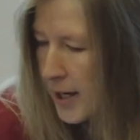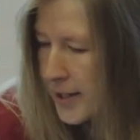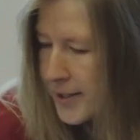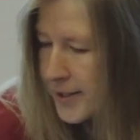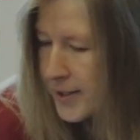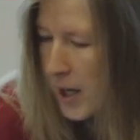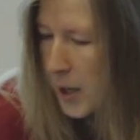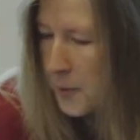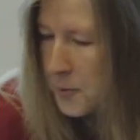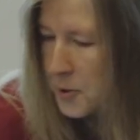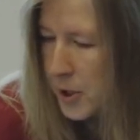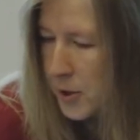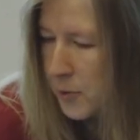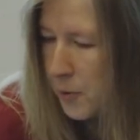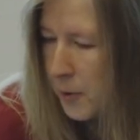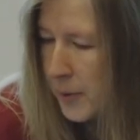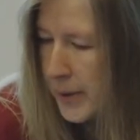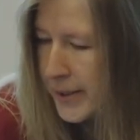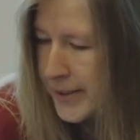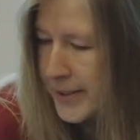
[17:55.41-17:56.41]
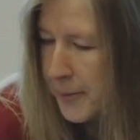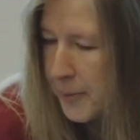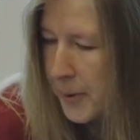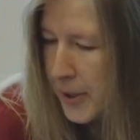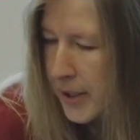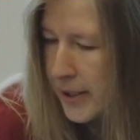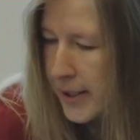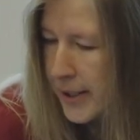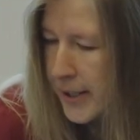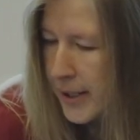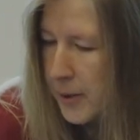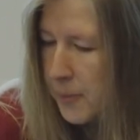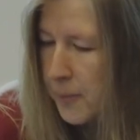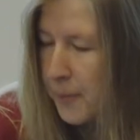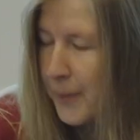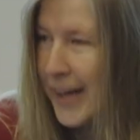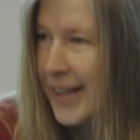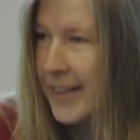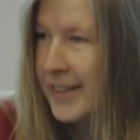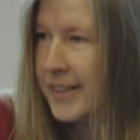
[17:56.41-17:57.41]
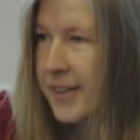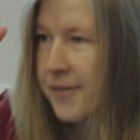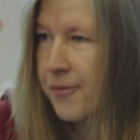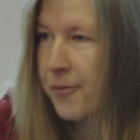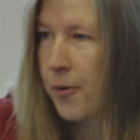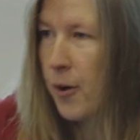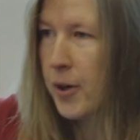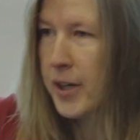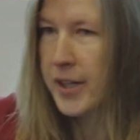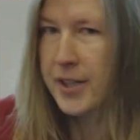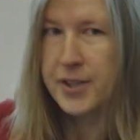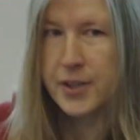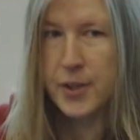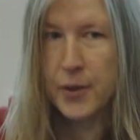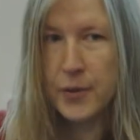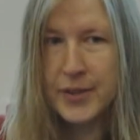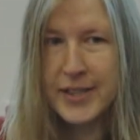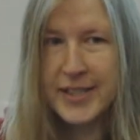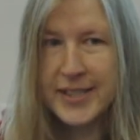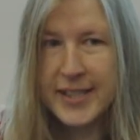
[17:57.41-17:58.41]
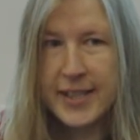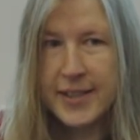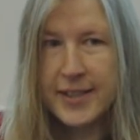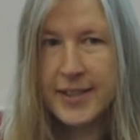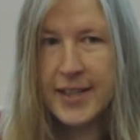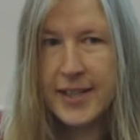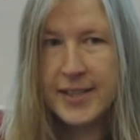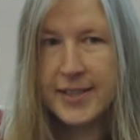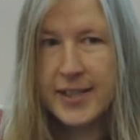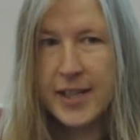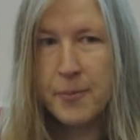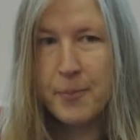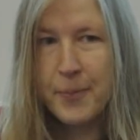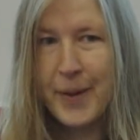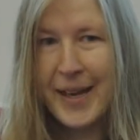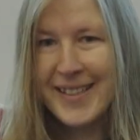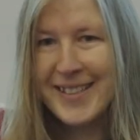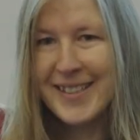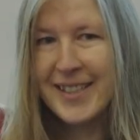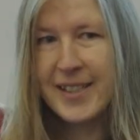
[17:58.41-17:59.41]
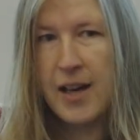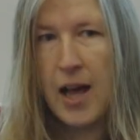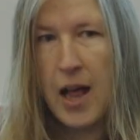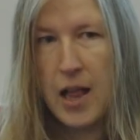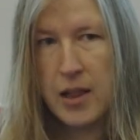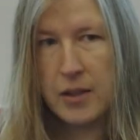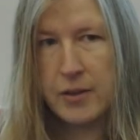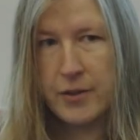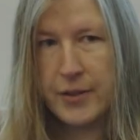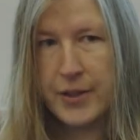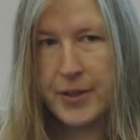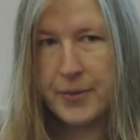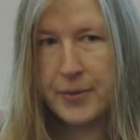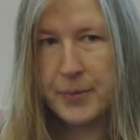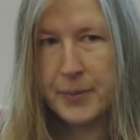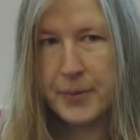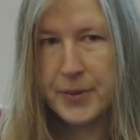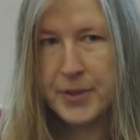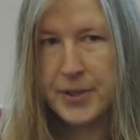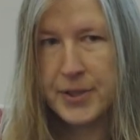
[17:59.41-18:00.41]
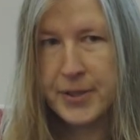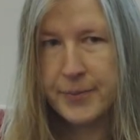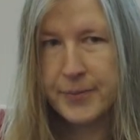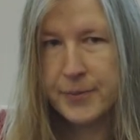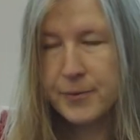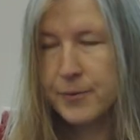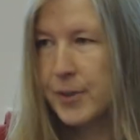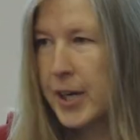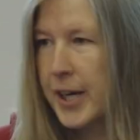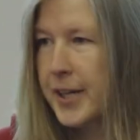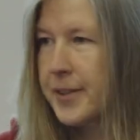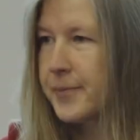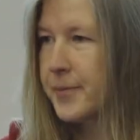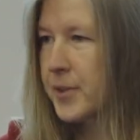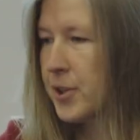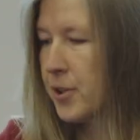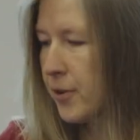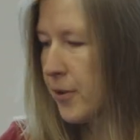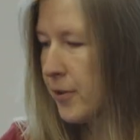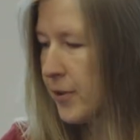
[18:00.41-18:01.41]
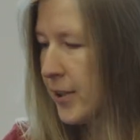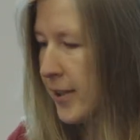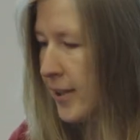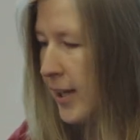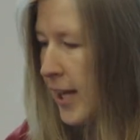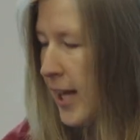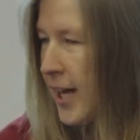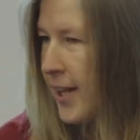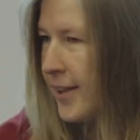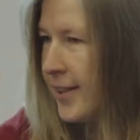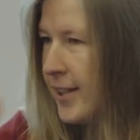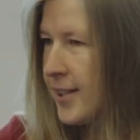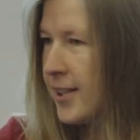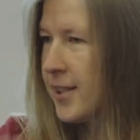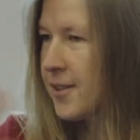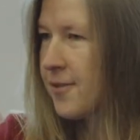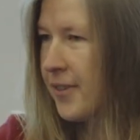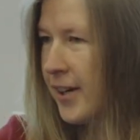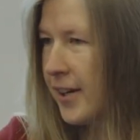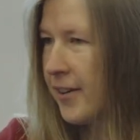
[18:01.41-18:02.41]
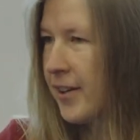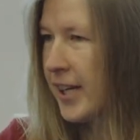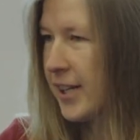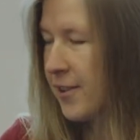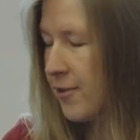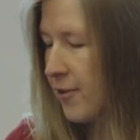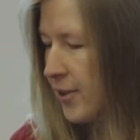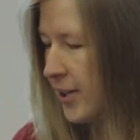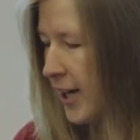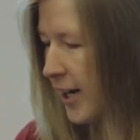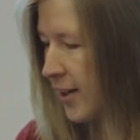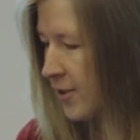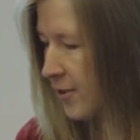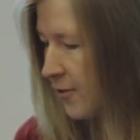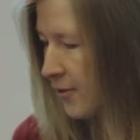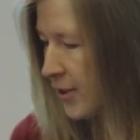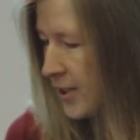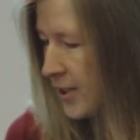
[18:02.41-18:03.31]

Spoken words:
subject, we will typically mainly focus on syntax and basic algorithms, right? So this is very introductory